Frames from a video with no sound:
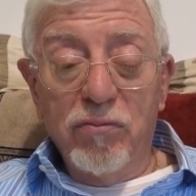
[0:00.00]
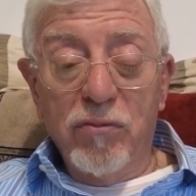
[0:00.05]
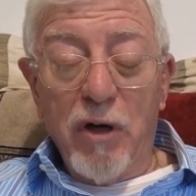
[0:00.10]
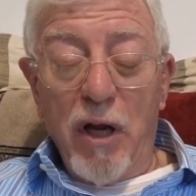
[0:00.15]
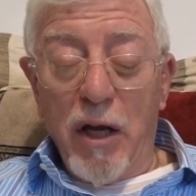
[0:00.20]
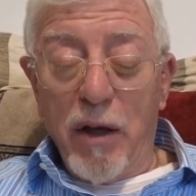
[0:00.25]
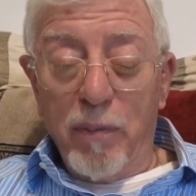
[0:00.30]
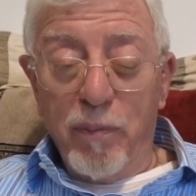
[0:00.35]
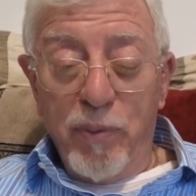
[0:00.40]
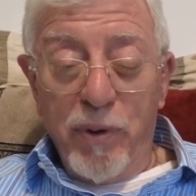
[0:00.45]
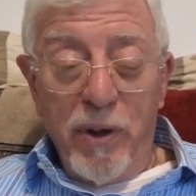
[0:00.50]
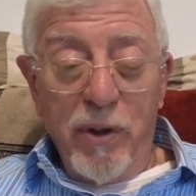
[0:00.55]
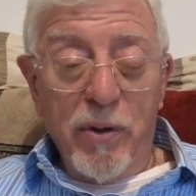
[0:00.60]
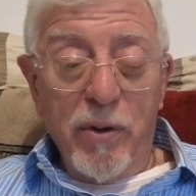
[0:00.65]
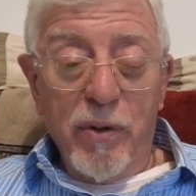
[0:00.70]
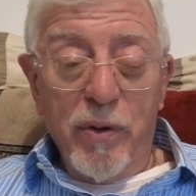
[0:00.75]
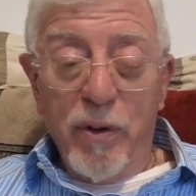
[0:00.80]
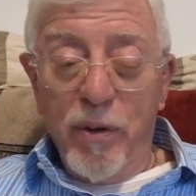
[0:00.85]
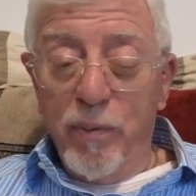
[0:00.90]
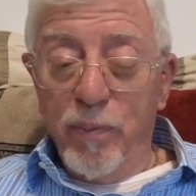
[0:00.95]
like
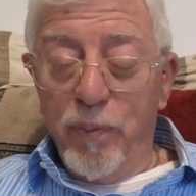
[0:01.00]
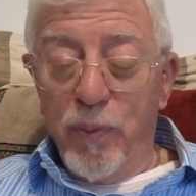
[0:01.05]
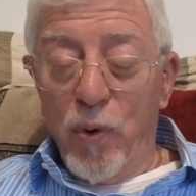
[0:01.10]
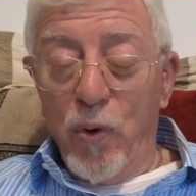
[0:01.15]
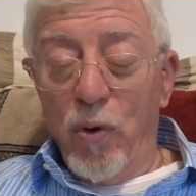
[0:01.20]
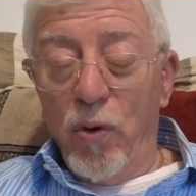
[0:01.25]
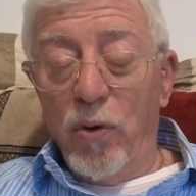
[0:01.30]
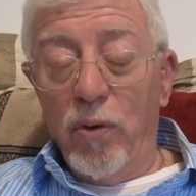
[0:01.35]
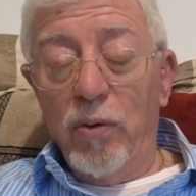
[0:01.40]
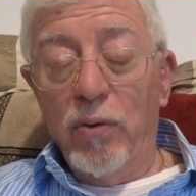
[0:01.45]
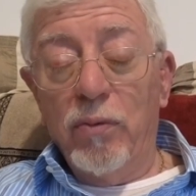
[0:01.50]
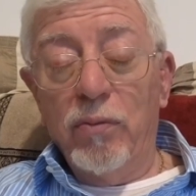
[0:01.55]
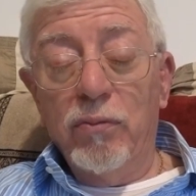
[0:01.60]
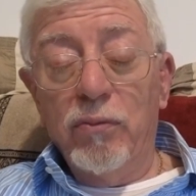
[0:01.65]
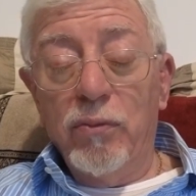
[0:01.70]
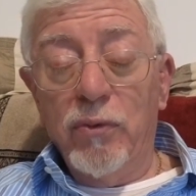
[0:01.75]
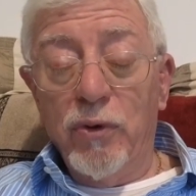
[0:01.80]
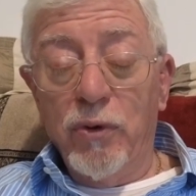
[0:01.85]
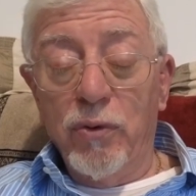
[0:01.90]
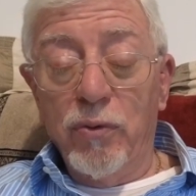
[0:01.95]
Peter and Paul
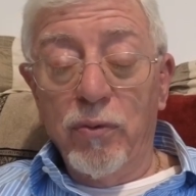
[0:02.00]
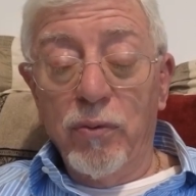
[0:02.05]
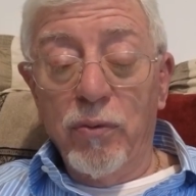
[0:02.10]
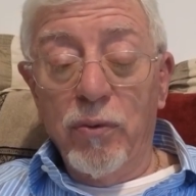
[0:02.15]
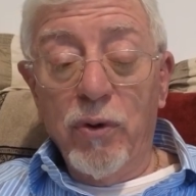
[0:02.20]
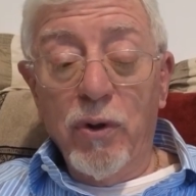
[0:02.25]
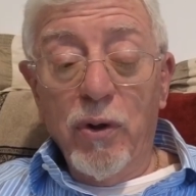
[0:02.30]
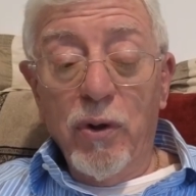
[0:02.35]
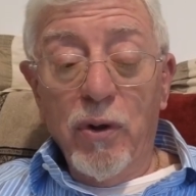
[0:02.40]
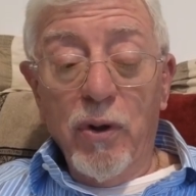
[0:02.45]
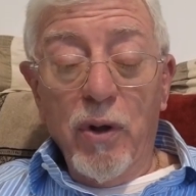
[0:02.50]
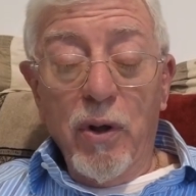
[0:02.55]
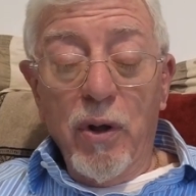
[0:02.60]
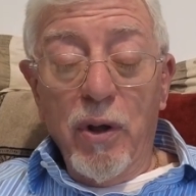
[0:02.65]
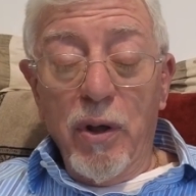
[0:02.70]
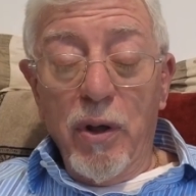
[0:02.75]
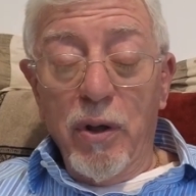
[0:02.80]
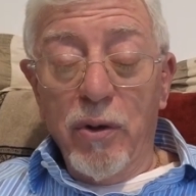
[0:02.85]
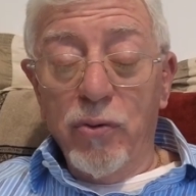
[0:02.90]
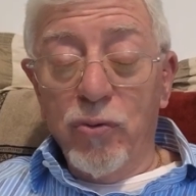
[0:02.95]

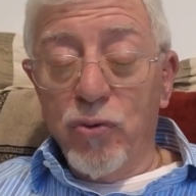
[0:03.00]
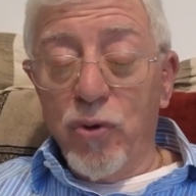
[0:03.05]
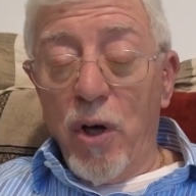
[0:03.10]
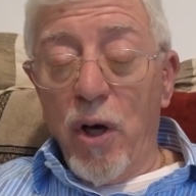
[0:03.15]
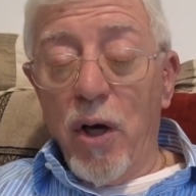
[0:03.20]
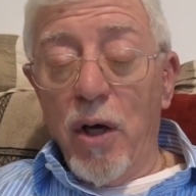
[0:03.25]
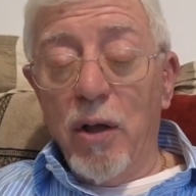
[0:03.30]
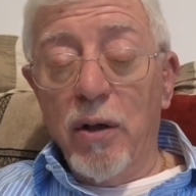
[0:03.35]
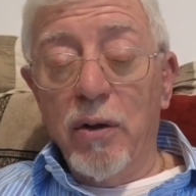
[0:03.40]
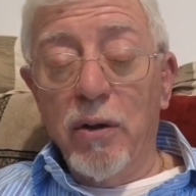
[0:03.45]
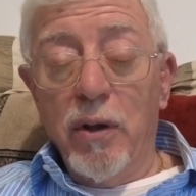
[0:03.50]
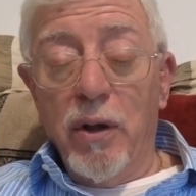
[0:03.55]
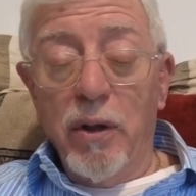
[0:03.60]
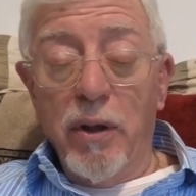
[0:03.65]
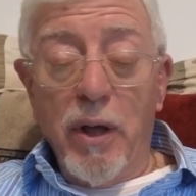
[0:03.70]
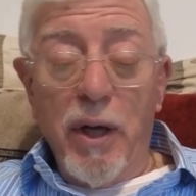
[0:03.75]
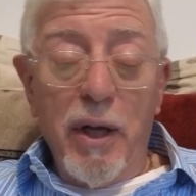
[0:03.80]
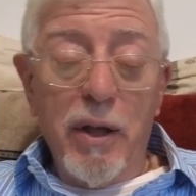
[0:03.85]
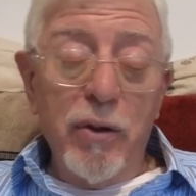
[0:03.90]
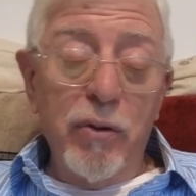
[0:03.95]
and John
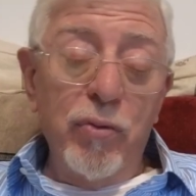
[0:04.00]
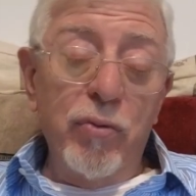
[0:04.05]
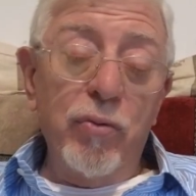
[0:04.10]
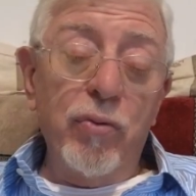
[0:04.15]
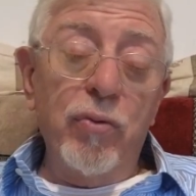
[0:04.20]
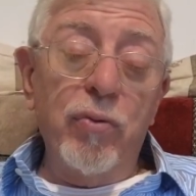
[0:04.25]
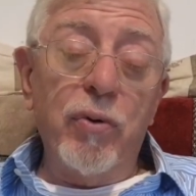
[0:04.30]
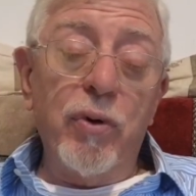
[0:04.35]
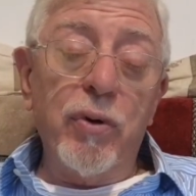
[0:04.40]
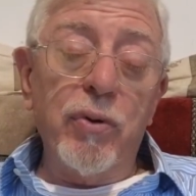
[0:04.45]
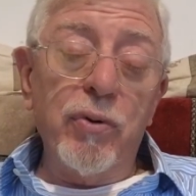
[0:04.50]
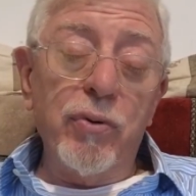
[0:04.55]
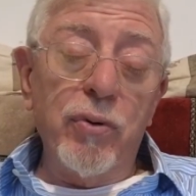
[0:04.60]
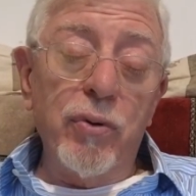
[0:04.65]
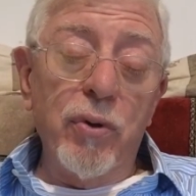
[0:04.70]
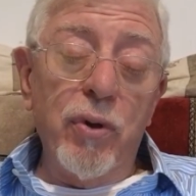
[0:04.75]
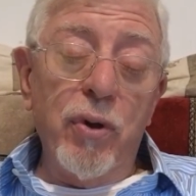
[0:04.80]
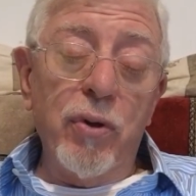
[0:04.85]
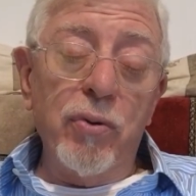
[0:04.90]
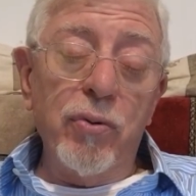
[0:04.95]
and Andrew
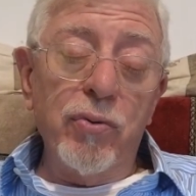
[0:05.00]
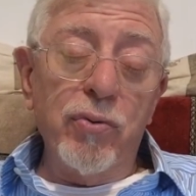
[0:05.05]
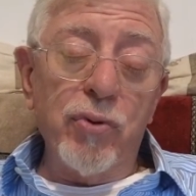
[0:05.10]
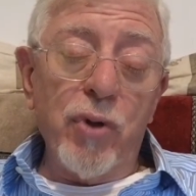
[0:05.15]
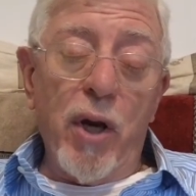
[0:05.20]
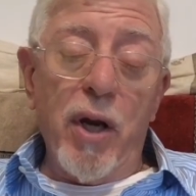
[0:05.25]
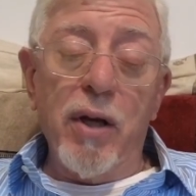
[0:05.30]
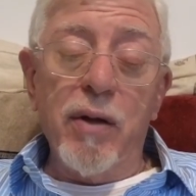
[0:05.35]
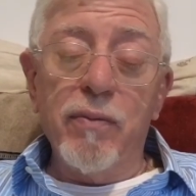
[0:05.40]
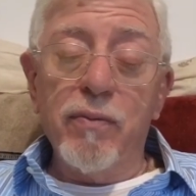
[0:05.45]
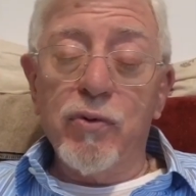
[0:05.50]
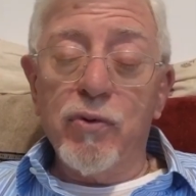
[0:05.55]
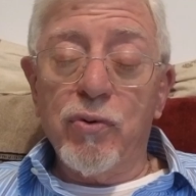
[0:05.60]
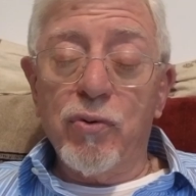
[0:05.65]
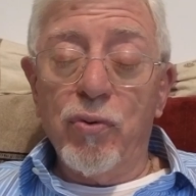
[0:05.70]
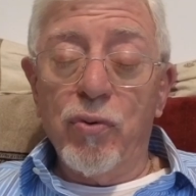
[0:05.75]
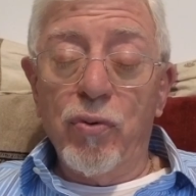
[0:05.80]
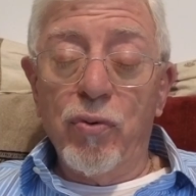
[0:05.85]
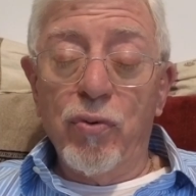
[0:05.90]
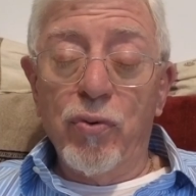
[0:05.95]
and James,
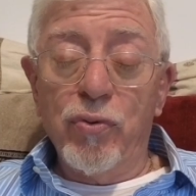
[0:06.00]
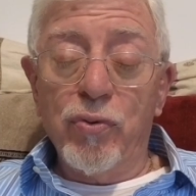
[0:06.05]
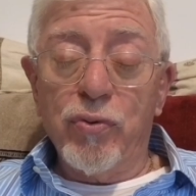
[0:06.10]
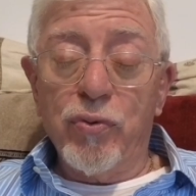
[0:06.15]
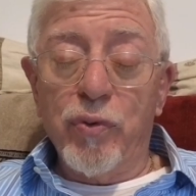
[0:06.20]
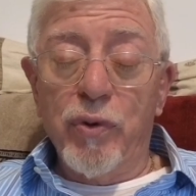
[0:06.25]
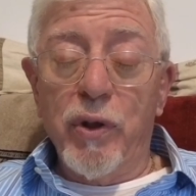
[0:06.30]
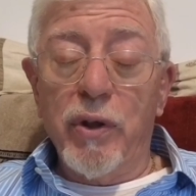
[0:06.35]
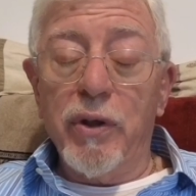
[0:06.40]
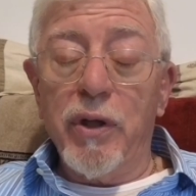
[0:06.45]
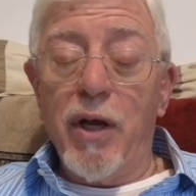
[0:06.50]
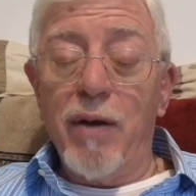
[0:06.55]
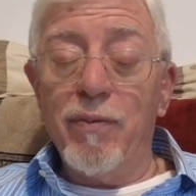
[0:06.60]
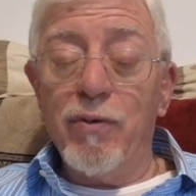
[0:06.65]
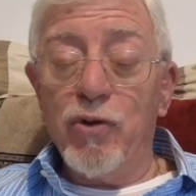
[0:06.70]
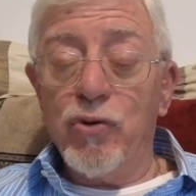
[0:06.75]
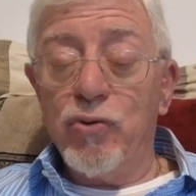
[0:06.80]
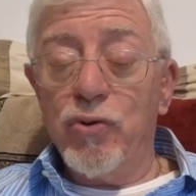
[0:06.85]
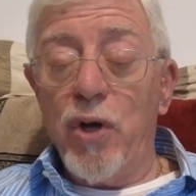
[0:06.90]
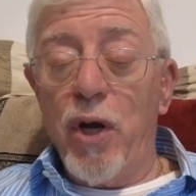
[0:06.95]
whose real name
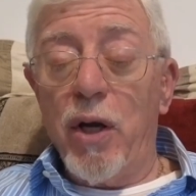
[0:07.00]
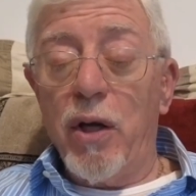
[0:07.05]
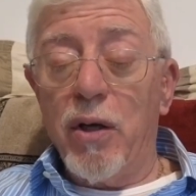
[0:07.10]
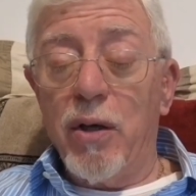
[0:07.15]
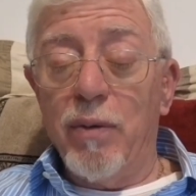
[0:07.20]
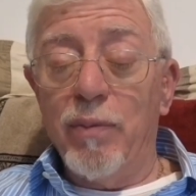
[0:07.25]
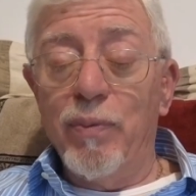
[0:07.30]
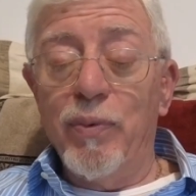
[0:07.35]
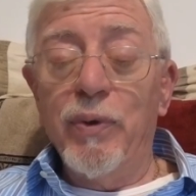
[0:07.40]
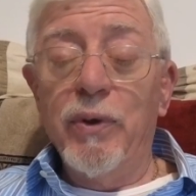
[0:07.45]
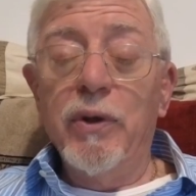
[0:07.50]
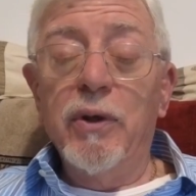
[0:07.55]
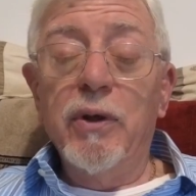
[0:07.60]
is Jacob,